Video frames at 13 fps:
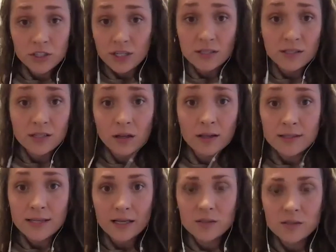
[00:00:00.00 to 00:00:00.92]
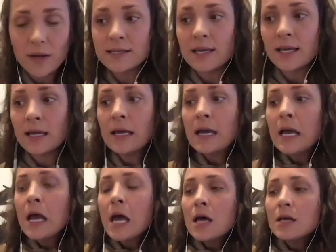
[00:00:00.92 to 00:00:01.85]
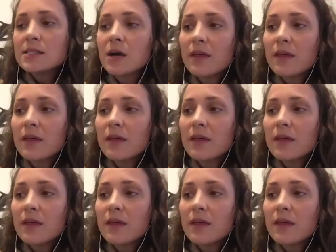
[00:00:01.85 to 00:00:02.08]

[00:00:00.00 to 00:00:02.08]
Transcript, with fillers: she still is XYZ. Yep. Mm-hmm.